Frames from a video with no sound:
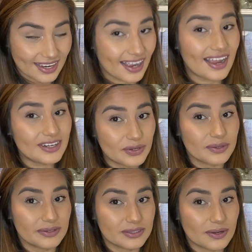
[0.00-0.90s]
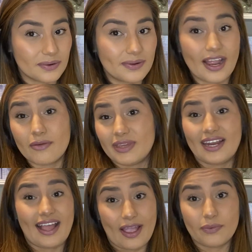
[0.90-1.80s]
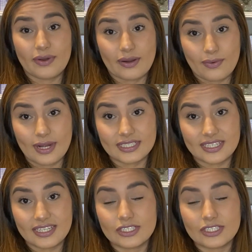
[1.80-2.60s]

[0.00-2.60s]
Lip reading: I know you don't. I mean, I wouldn't watch it.